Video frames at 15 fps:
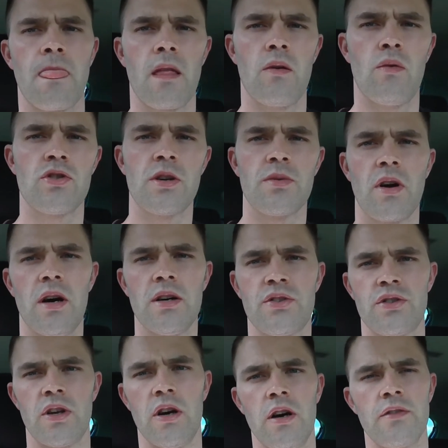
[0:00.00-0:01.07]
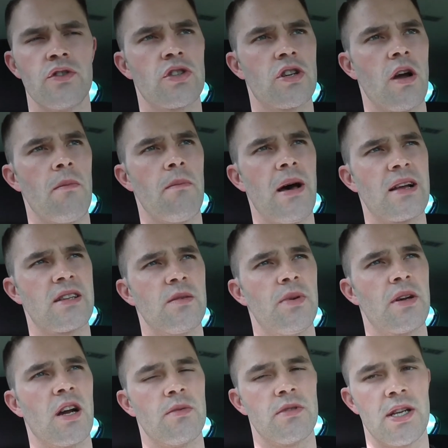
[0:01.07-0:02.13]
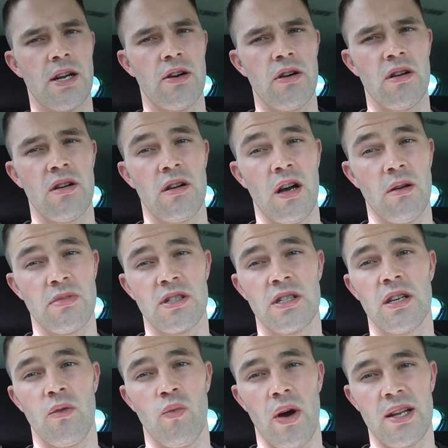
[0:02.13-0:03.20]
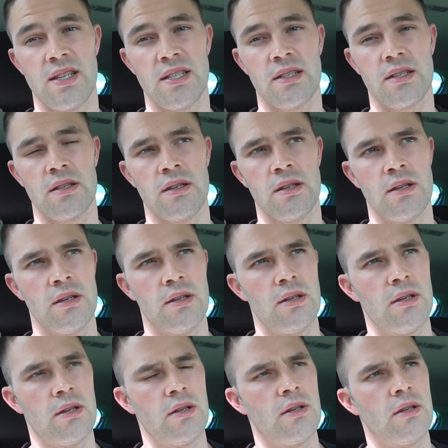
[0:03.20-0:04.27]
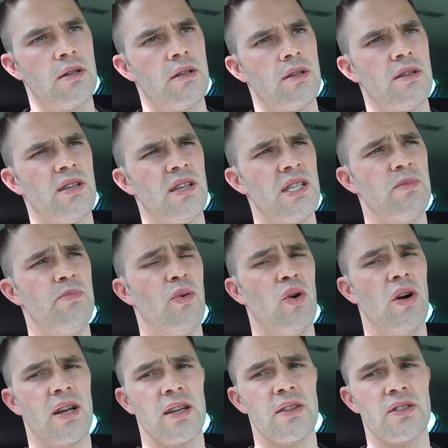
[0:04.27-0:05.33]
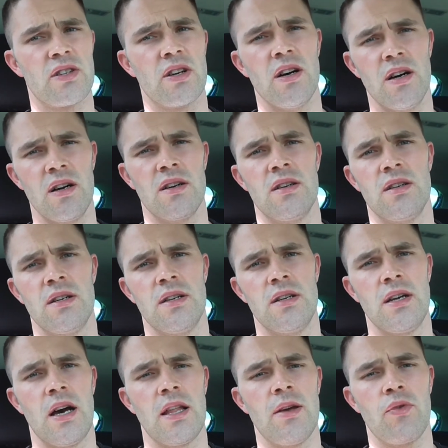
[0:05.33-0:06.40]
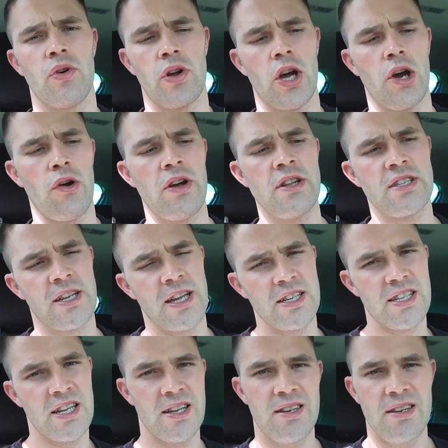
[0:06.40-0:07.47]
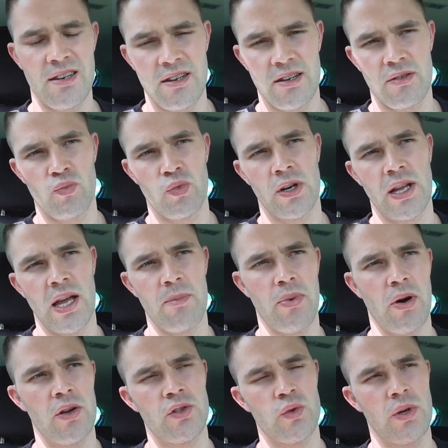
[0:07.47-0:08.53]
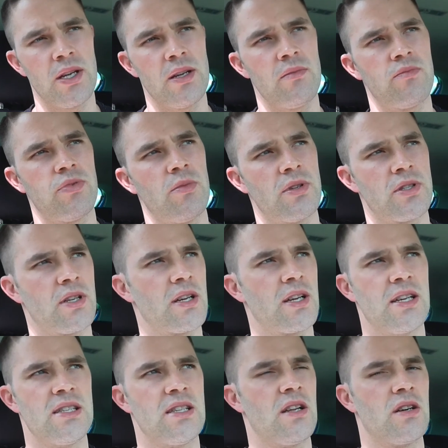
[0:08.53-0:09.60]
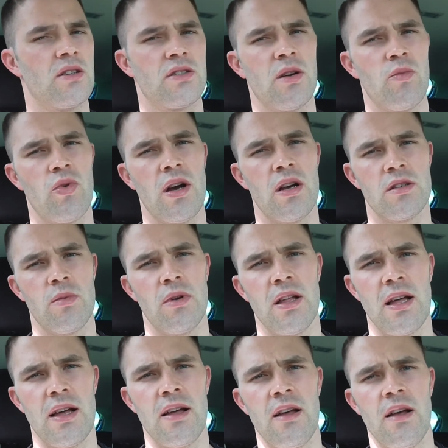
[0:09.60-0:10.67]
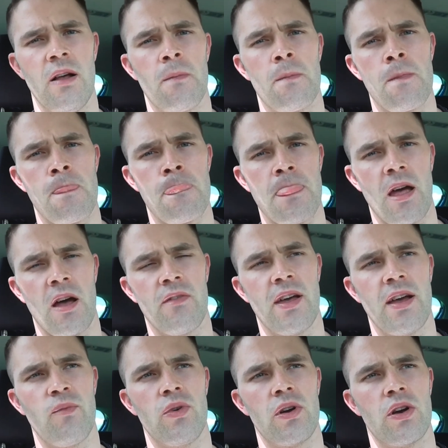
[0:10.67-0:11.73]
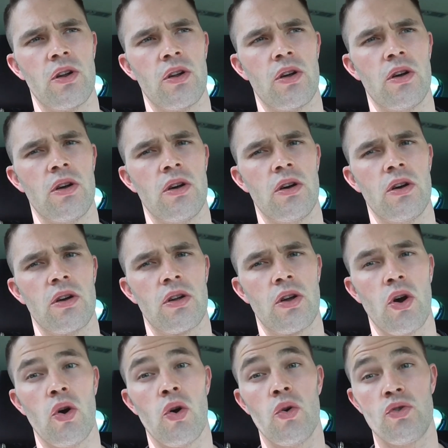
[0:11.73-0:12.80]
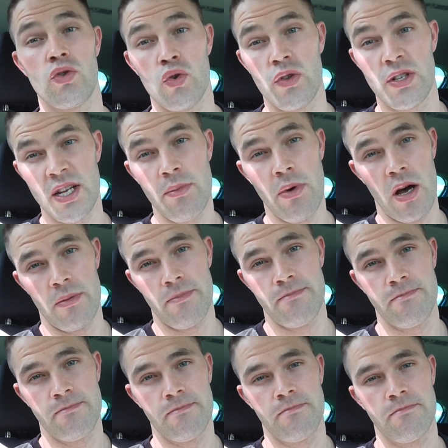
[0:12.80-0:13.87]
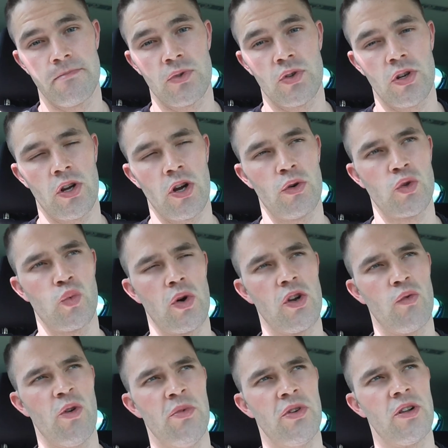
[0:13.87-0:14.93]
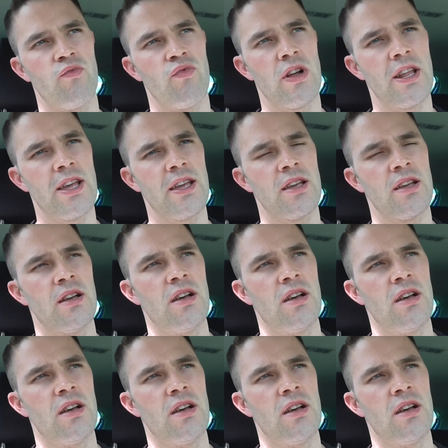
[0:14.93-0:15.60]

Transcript: What's up guys, so I've just come back to pick up Sarah. I'm still waiting. It is boiling in this car. And then we're going to go into Kings Lynn. We're going to get a bite to eat, probably something easy like Subway or something like that. And then we're going to go to the cinema. We're going to go watch Wonder Woman and really,